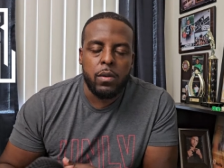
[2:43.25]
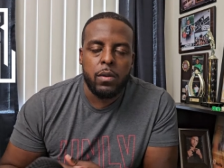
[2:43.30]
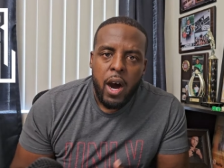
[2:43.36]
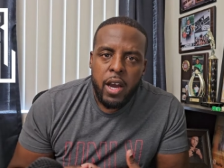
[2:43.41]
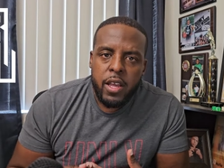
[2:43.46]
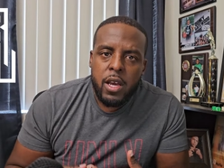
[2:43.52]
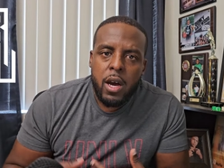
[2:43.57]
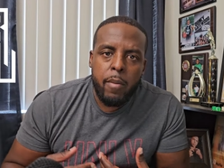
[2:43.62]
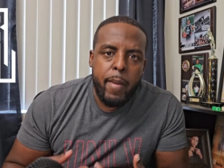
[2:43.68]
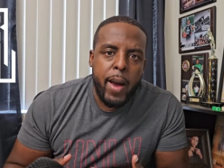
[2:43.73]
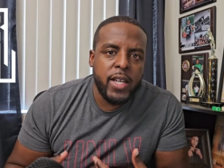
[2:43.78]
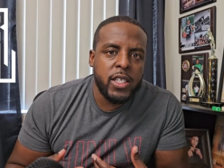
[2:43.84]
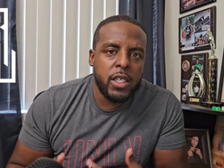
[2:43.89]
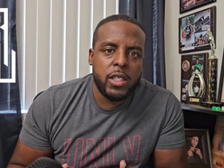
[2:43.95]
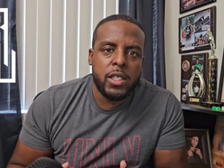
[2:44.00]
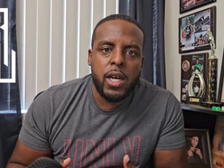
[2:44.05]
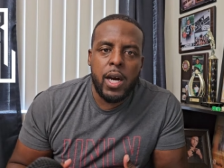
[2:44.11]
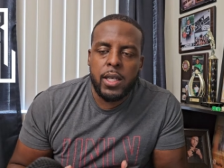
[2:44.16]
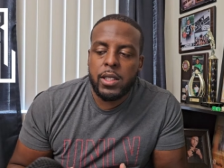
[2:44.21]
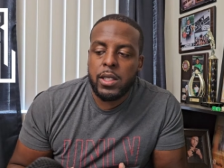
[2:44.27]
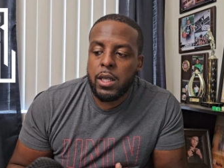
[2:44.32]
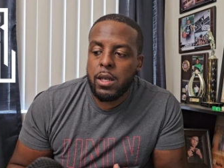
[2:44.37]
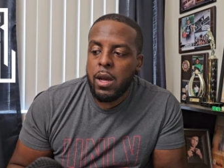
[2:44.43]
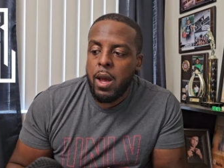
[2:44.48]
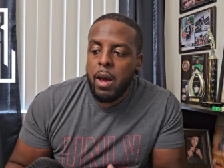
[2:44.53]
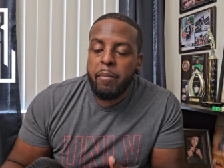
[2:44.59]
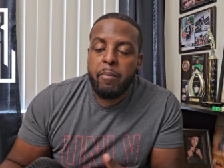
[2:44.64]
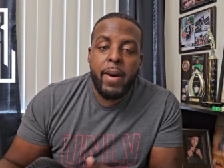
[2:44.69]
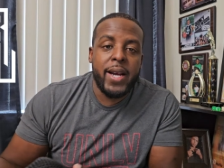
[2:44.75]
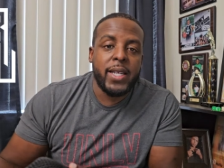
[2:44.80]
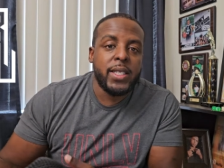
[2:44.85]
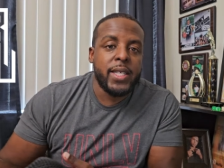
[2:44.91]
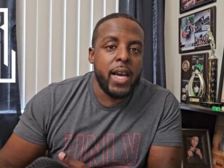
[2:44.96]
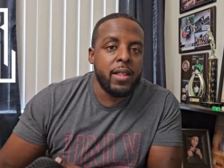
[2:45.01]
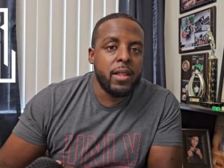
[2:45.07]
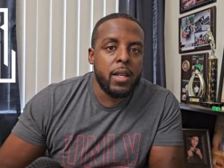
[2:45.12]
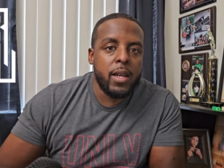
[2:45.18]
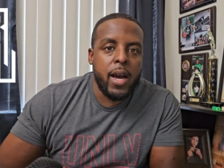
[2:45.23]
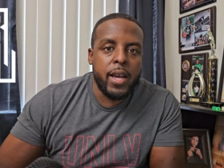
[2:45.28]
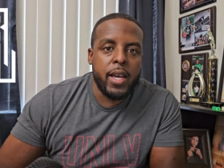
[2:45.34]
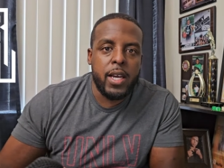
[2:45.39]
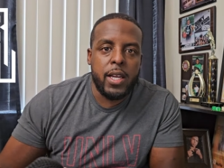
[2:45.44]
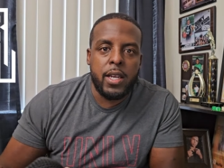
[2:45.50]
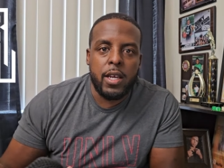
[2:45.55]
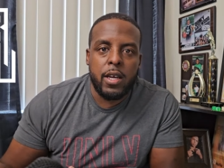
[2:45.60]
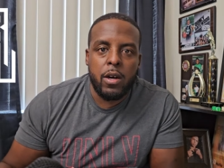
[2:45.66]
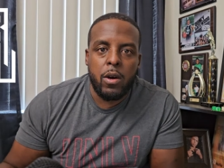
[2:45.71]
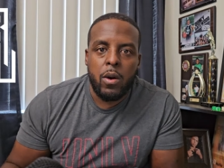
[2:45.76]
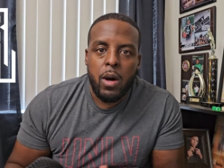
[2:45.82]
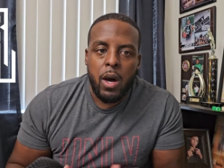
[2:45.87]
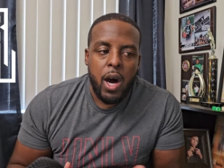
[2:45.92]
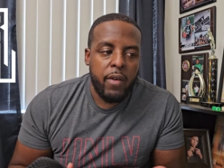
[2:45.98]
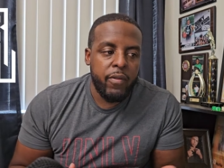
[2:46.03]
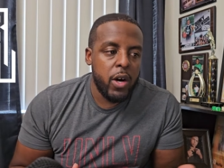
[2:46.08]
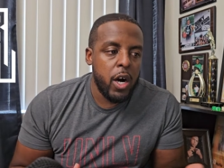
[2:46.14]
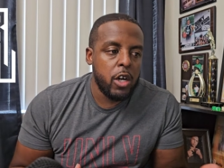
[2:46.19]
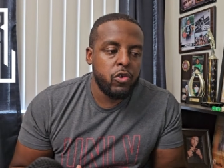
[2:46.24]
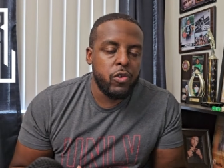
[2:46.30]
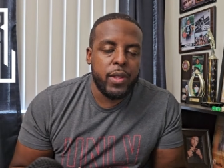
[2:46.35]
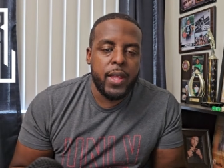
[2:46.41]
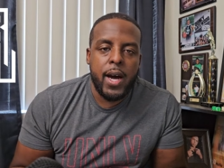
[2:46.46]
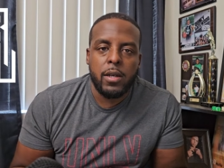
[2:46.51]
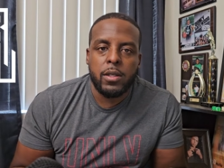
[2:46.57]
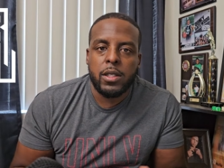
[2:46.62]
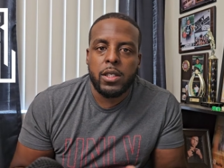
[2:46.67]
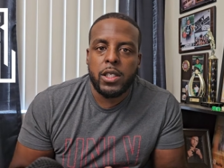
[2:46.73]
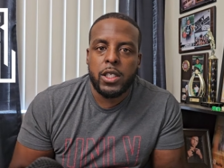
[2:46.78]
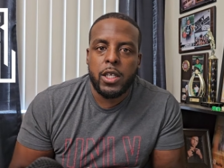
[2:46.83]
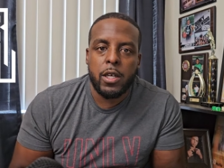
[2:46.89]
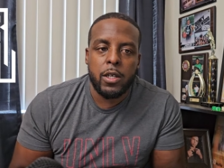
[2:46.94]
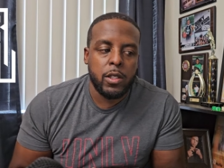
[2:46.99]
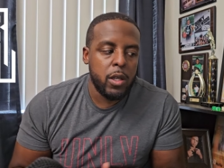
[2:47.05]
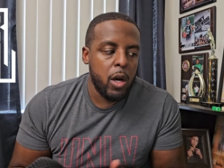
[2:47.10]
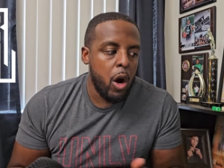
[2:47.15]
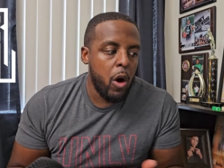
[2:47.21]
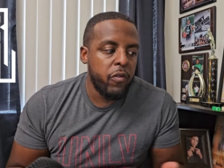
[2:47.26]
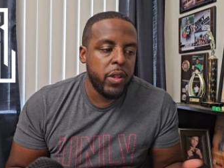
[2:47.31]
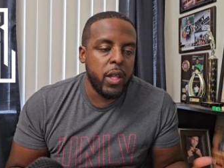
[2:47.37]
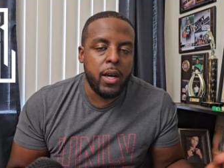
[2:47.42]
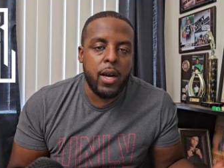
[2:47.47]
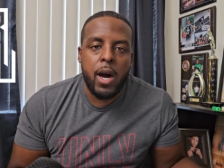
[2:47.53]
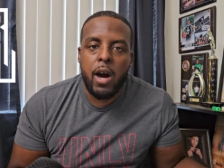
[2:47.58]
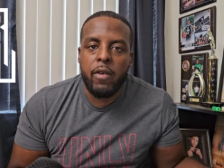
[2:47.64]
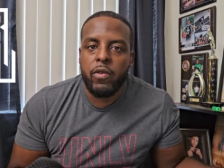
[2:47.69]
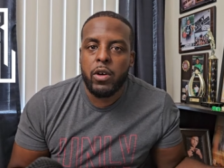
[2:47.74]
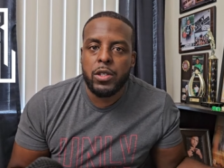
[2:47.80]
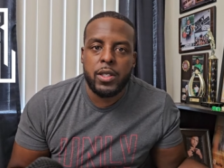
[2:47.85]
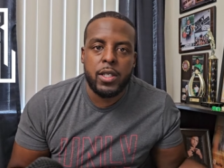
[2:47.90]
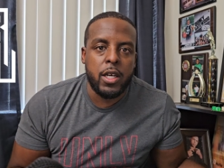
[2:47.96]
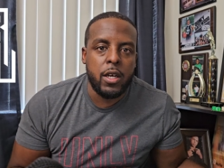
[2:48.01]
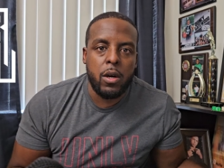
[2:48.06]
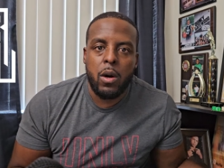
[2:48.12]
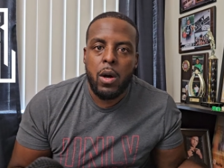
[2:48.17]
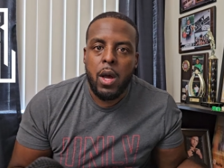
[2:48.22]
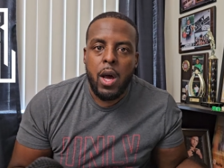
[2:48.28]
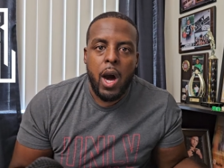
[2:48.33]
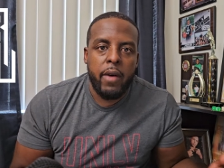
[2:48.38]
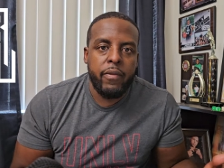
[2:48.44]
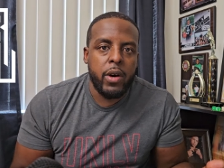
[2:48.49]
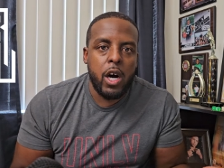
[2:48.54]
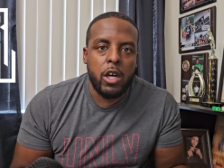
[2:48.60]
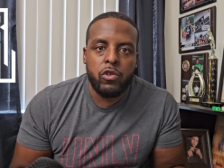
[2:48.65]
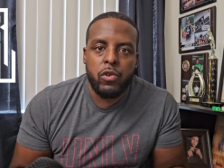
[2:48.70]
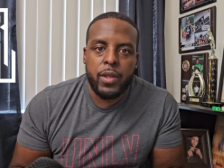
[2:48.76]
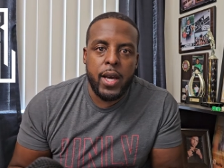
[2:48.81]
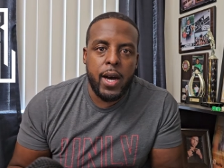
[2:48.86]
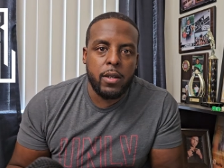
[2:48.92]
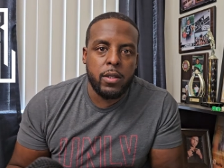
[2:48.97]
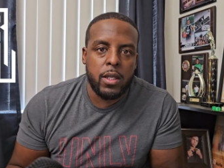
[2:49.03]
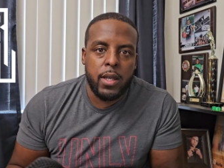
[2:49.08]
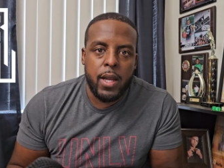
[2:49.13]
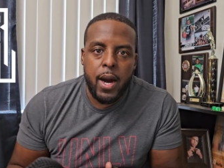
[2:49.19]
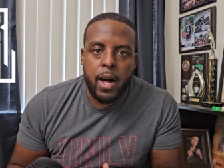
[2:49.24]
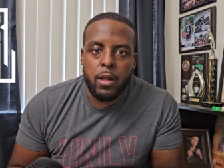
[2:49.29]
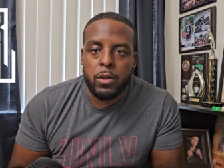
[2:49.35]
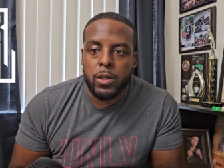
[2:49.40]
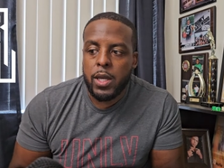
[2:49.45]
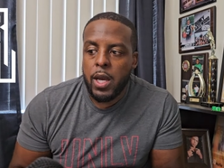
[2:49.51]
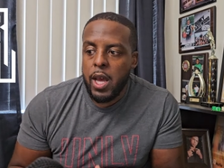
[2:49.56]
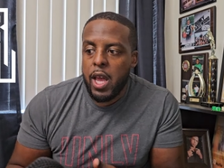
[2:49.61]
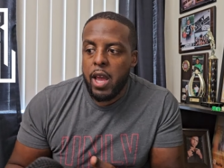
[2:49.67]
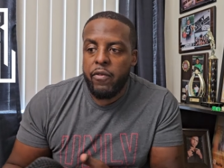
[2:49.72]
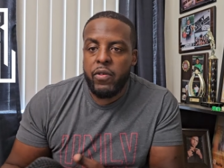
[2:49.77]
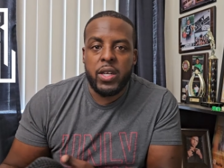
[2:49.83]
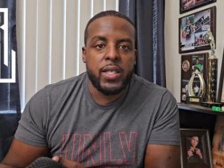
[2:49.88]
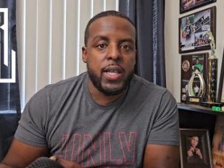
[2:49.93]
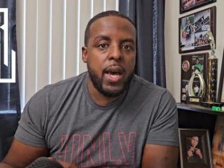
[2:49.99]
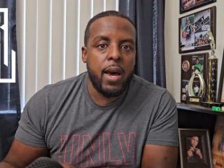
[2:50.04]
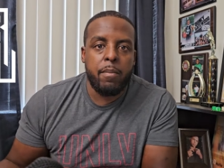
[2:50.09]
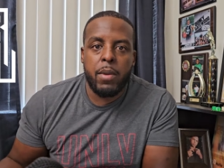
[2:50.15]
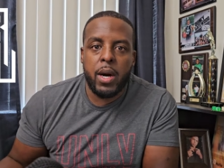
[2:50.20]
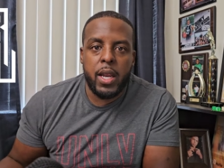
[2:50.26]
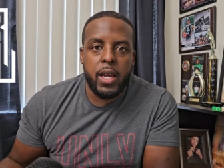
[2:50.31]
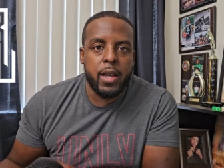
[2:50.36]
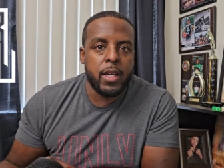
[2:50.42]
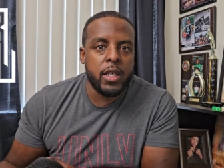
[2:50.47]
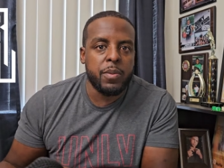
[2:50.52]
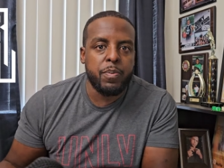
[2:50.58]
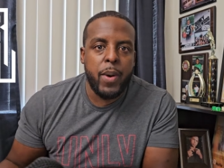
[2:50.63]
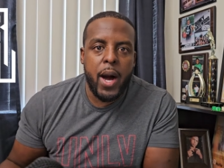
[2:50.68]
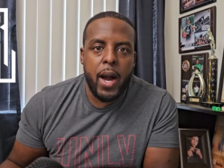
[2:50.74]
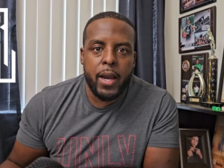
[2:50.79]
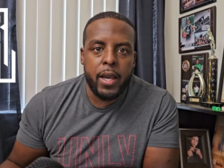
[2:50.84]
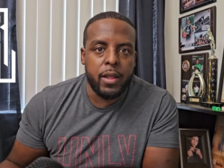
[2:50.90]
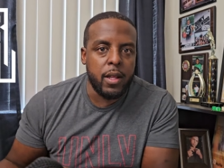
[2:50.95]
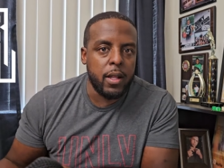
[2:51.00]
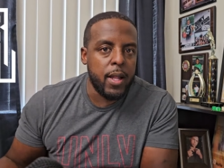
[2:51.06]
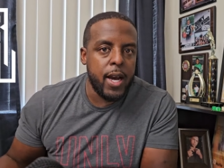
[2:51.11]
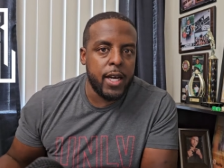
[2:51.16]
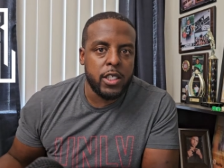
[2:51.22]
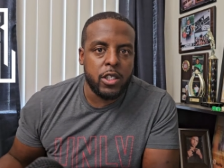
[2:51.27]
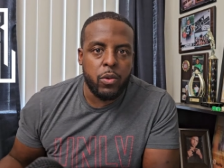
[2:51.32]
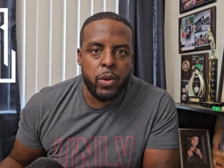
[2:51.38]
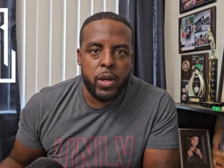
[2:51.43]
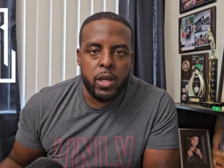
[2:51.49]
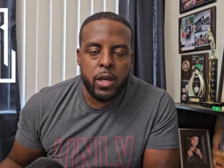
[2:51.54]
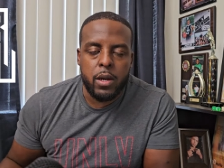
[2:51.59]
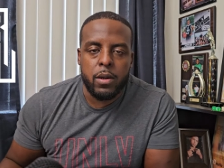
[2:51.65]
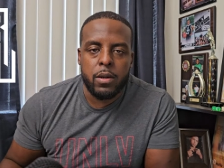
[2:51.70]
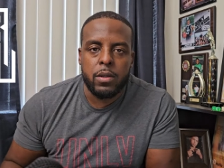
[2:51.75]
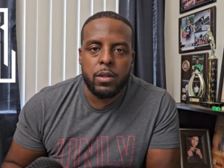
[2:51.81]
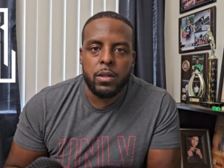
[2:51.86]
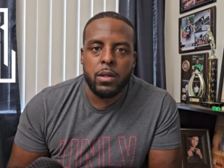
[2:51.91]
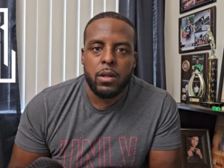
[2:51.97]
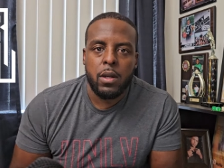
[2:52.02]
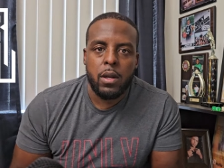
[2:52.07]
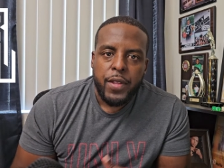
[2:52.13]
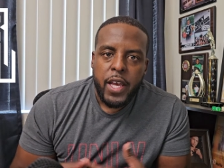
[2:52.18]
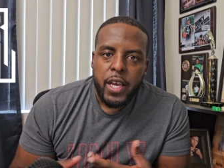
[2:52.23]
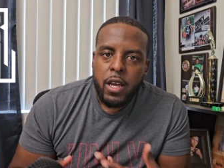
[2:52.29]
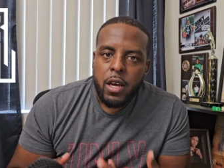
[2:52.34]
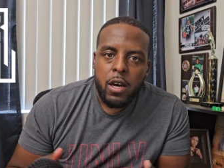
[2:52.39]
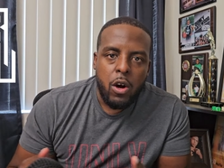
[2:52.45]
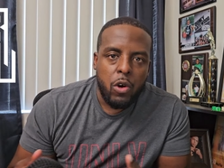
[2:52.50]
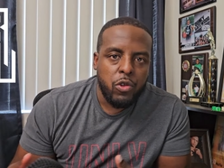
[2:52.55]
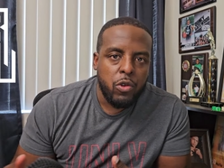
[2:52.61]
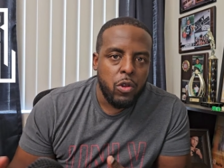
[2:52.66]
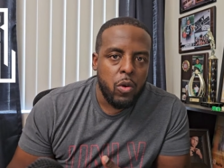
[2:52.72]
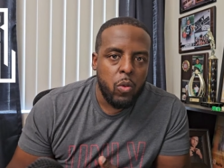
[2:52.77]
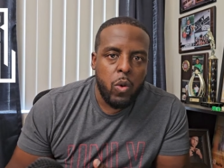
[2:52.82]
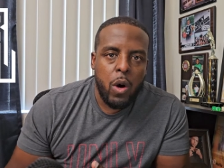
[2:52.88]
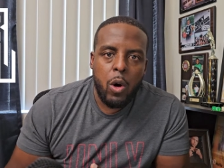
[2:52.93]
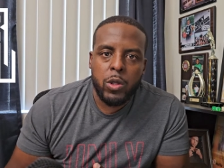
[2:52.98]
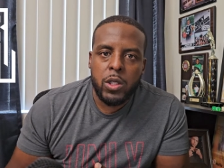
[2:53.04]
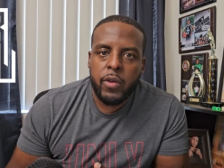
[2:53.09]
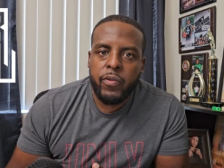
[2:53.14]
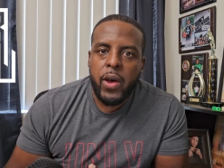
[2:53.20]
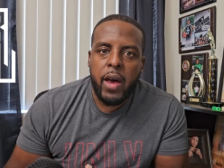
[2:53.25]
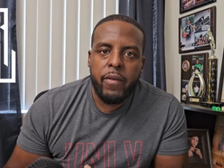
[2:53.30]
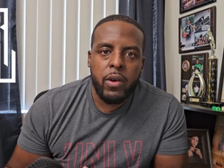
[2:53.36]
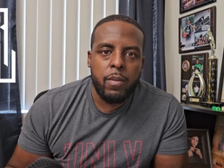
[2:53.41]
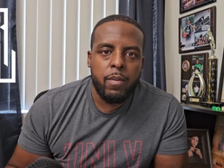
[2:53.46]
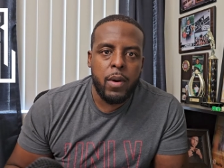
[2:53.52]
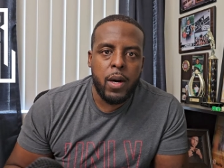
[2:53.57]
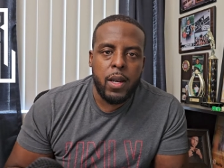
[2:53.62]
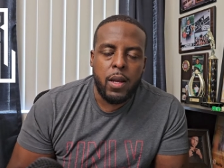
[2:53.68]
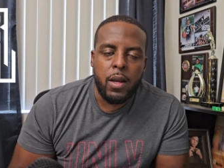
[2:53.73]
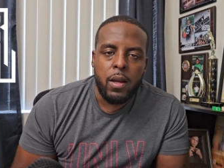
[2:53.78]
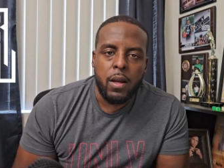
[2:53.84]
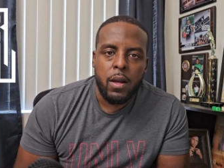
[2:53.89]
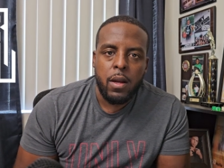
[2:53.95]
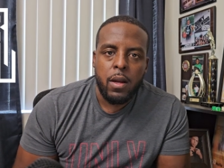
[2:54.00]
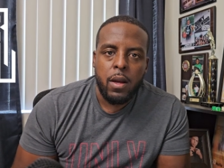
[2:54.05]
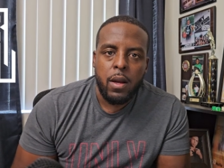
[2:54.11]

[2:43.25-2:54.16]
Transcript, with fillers: A young Magic Johnson might take the Nike deal of 100,000 shares over the Converse deal of $100,000 if he's had money in his pocket the last three years. They can go through the woes of having money,